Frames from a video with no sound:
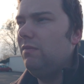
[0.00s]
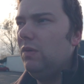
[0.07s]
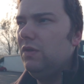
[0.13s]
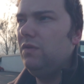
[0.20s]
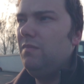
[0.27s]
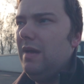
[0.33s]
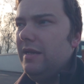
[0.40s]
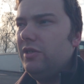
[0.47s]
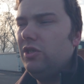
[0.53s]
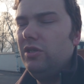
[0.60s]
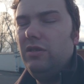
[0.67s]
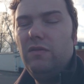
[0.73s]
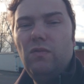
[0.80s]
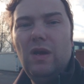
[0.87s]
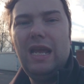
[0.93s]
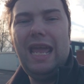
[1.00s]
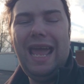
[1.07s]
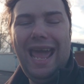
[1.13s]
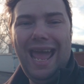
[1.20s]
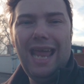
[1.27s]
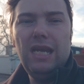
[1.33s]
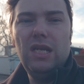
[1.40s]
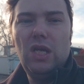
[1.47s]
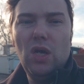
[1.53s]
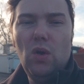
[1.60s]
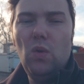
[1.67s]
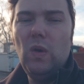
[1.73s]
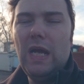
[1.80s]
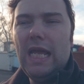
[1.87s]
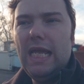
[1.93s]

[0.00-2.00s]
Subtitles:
I want to mention you can go